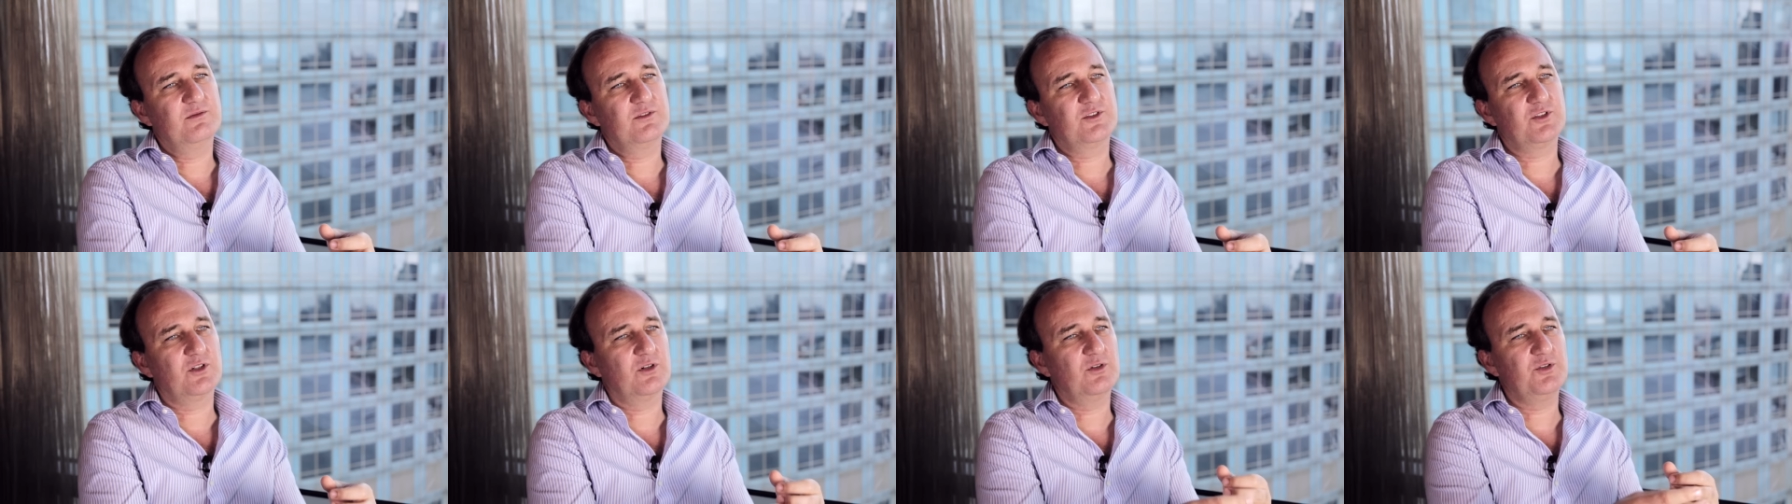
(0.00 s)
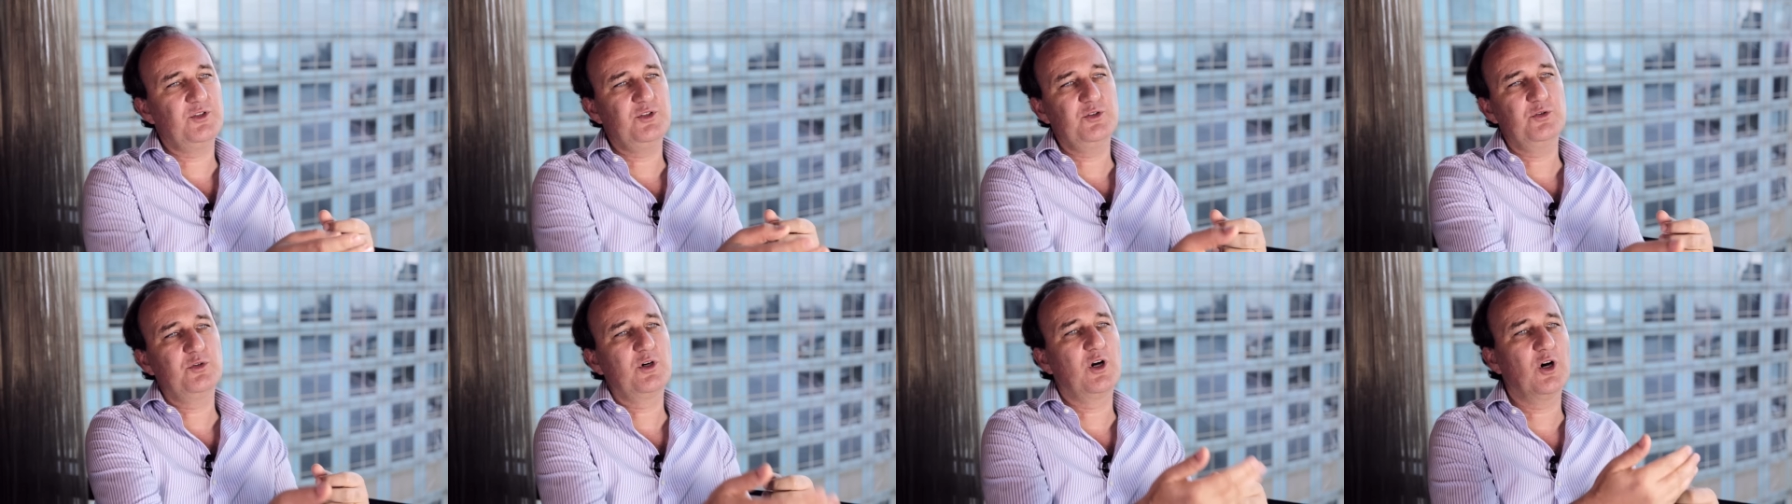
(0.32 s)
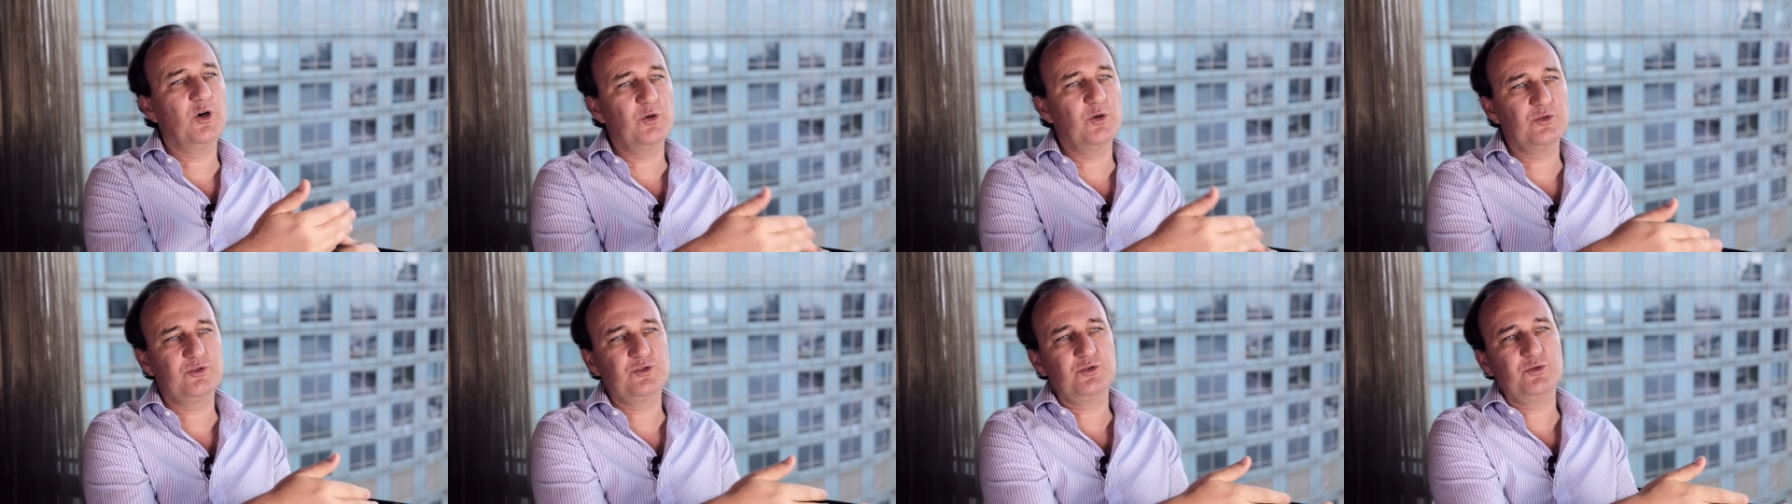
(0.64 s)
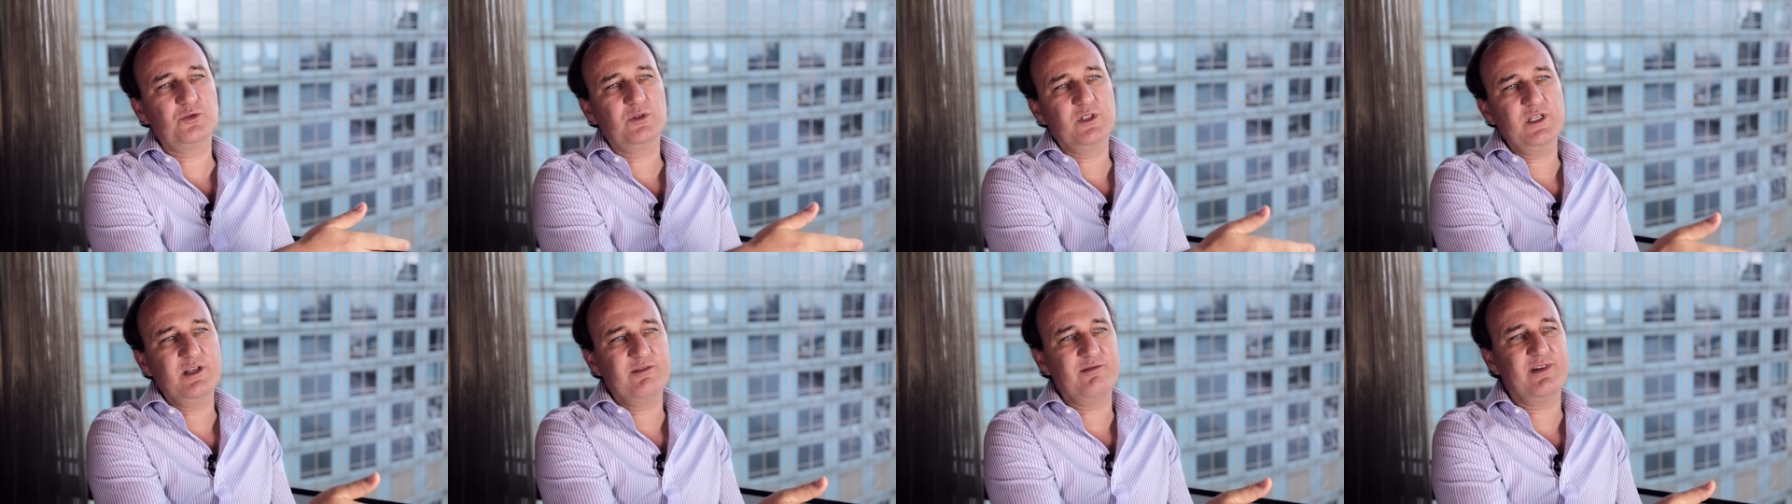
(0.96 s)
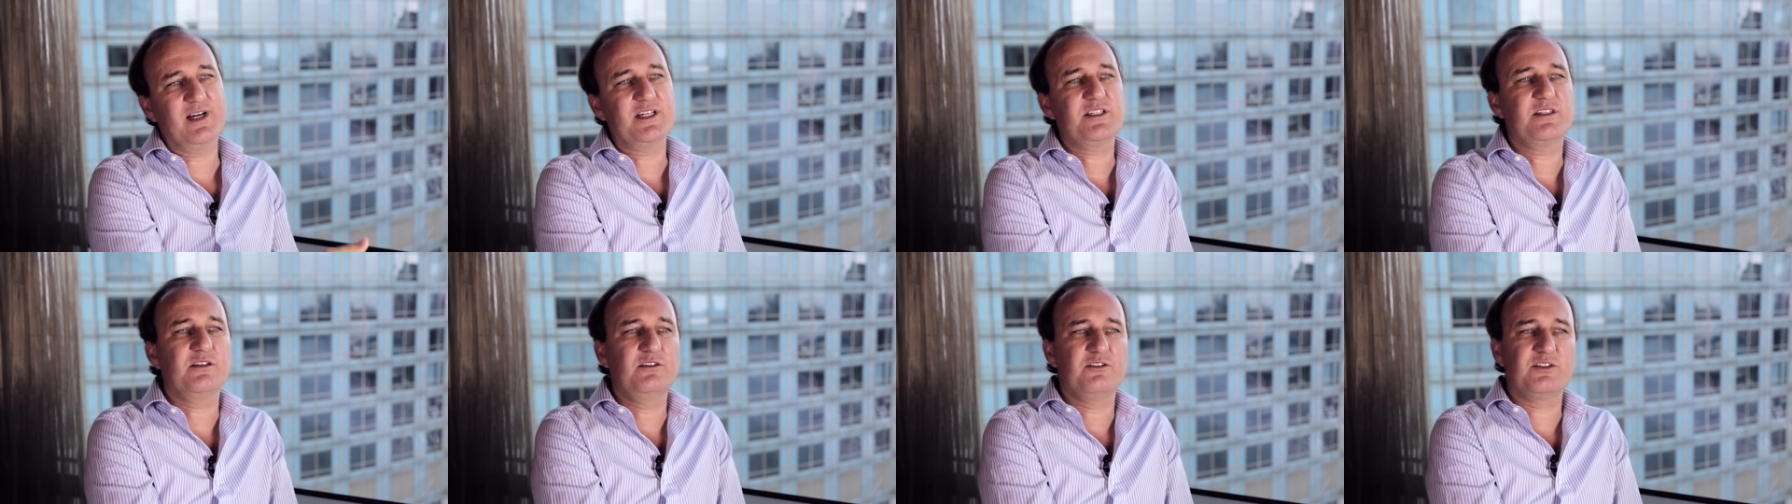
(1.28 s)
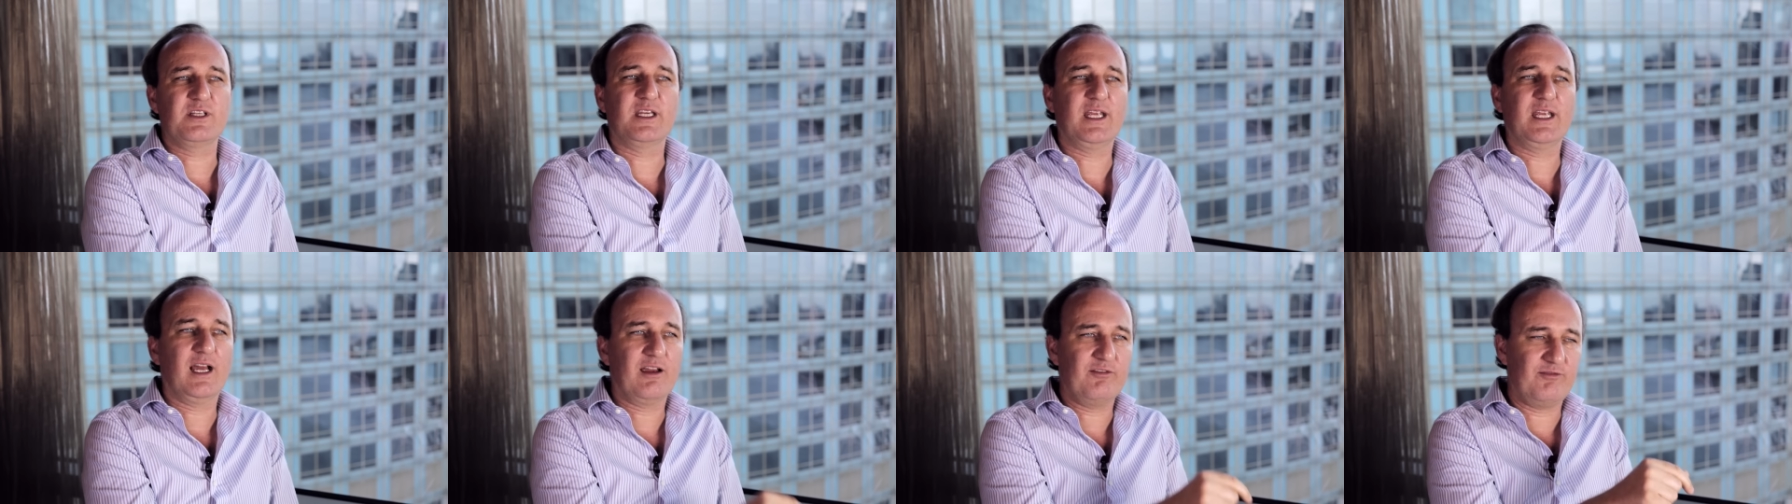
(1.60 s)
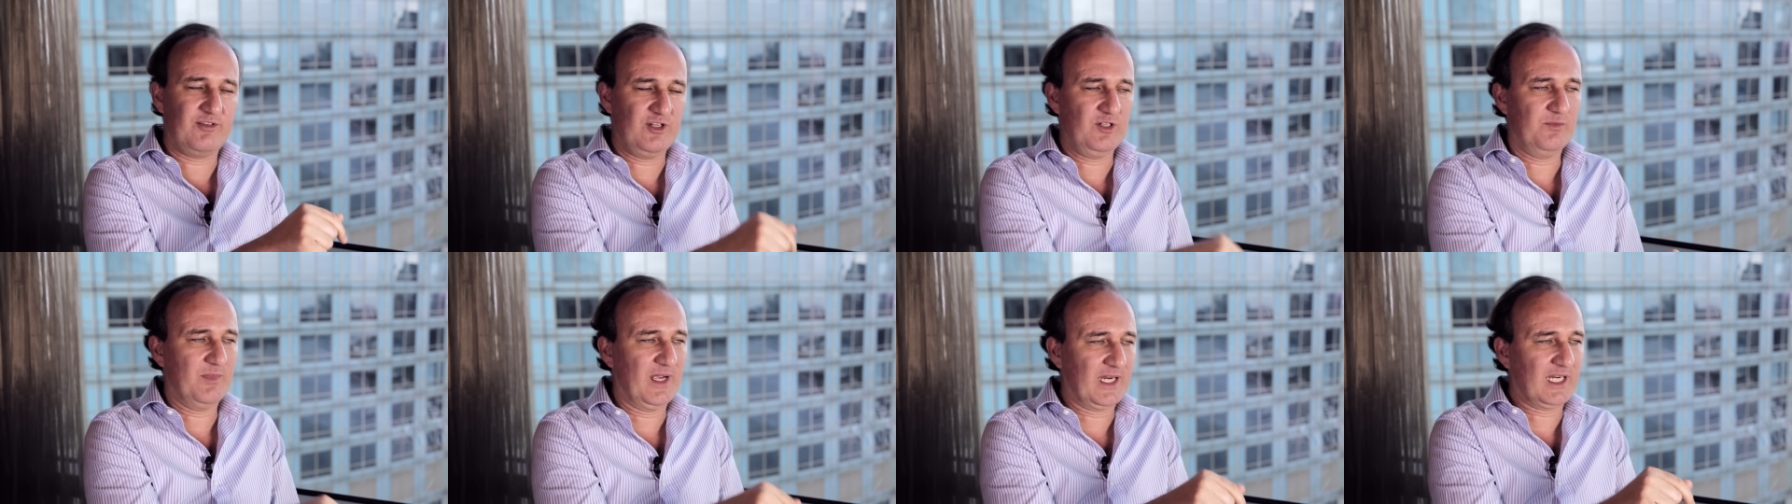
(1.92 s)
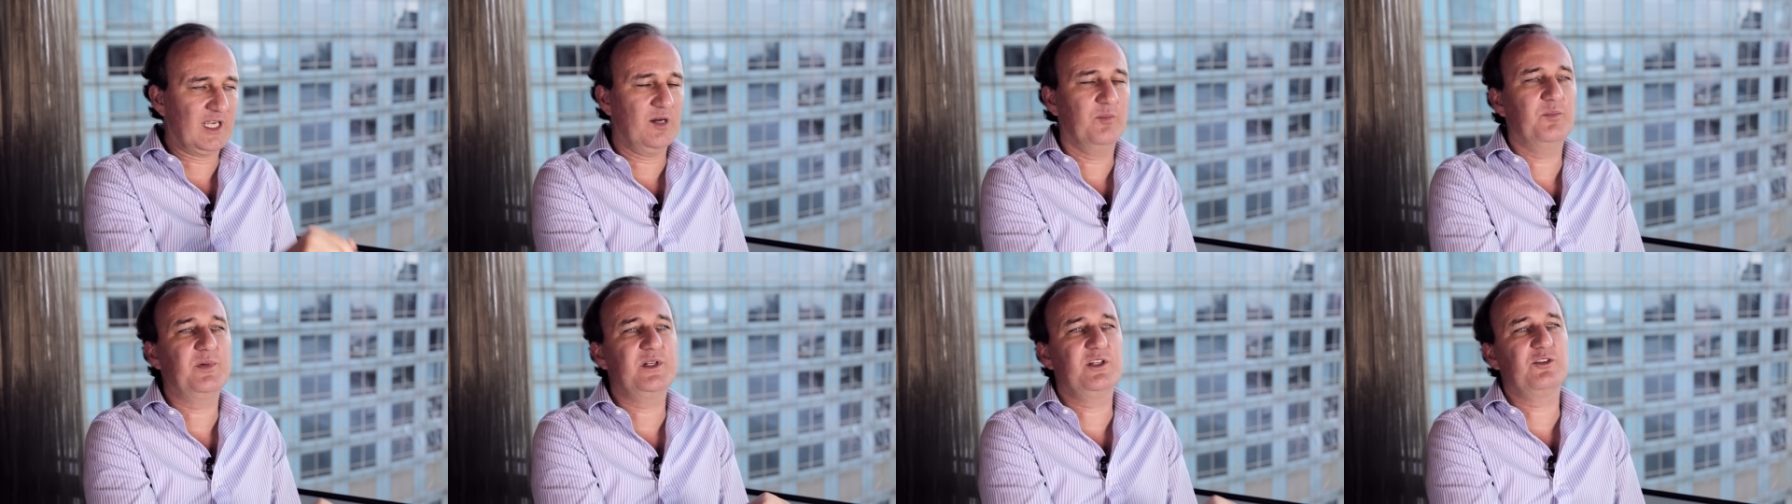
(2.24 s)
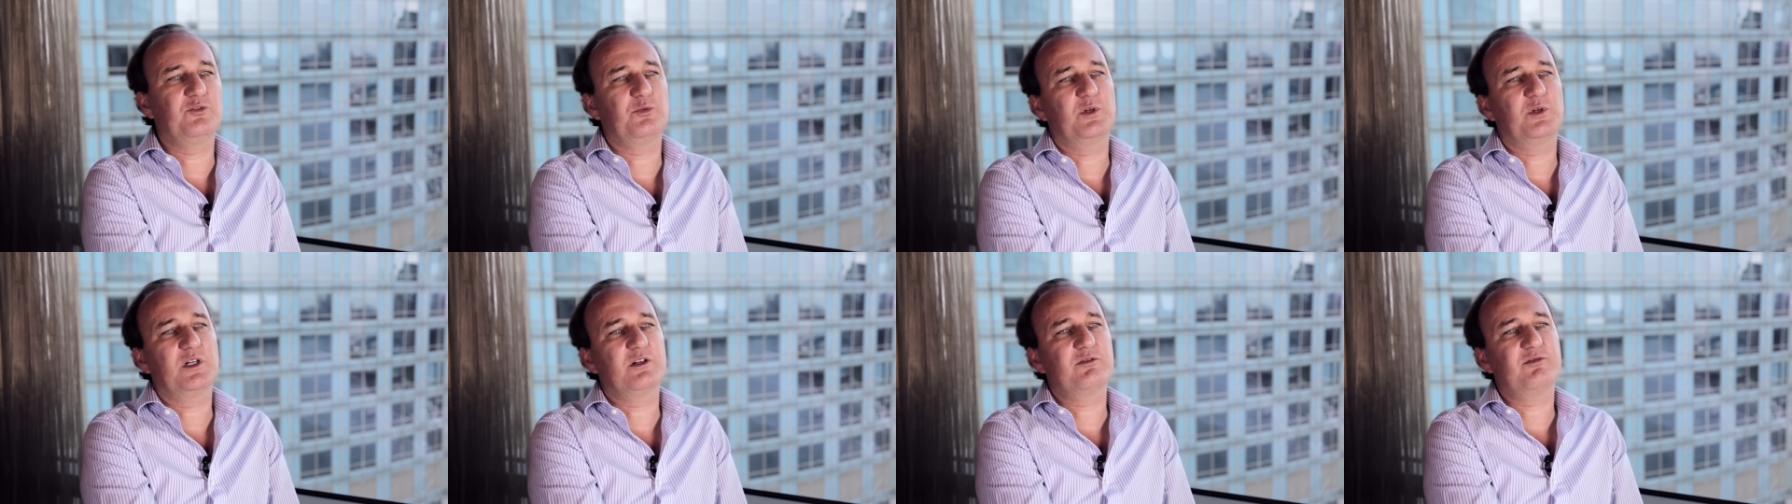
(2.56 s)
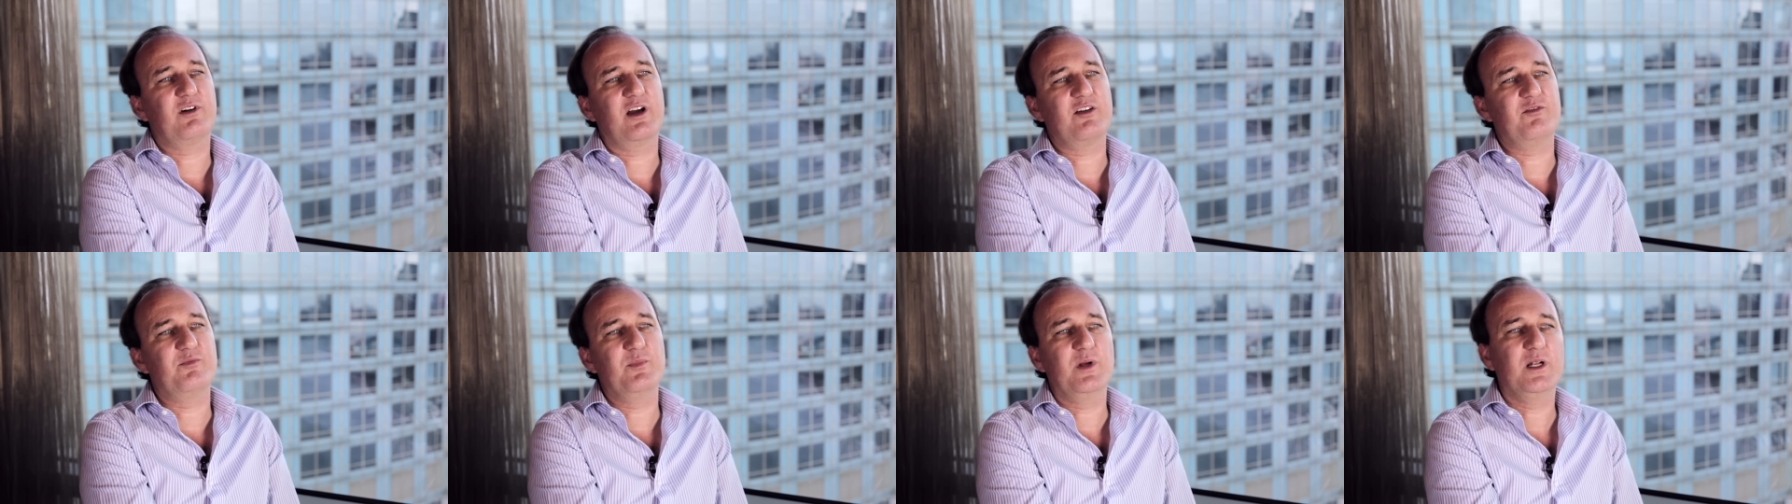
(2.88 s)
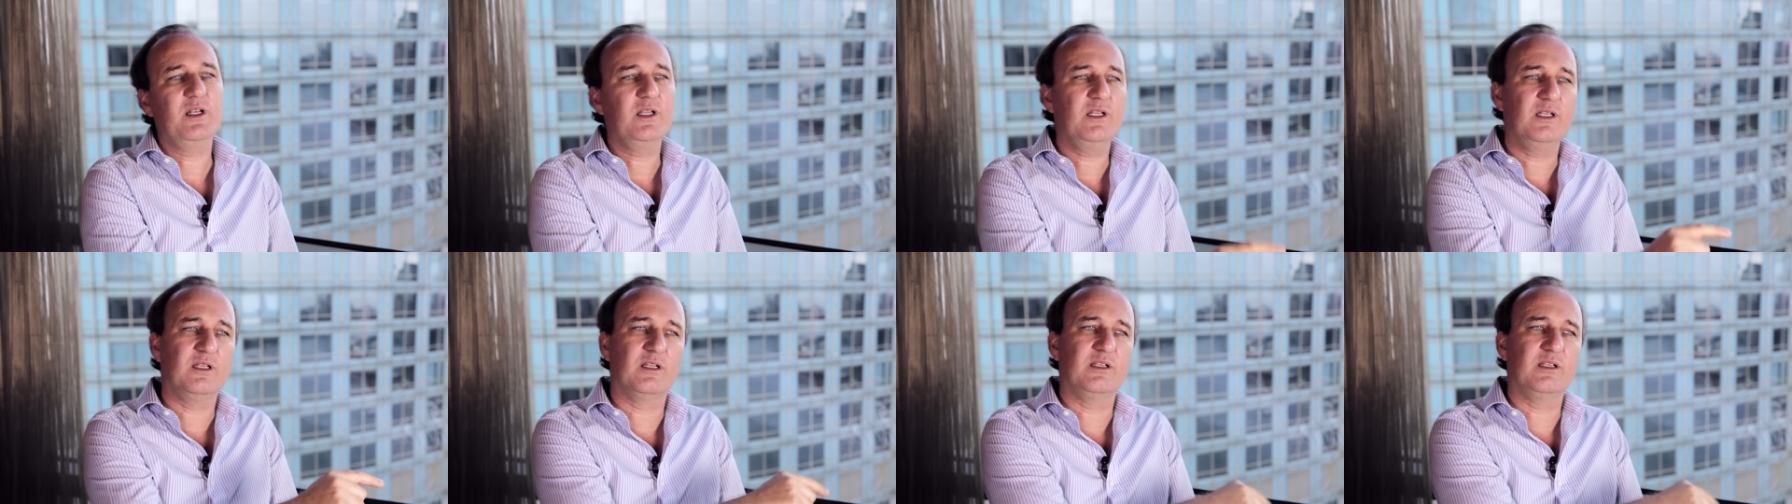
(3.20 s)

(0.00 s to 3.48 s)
So you go to an investor and say, I feel my company is worth five million.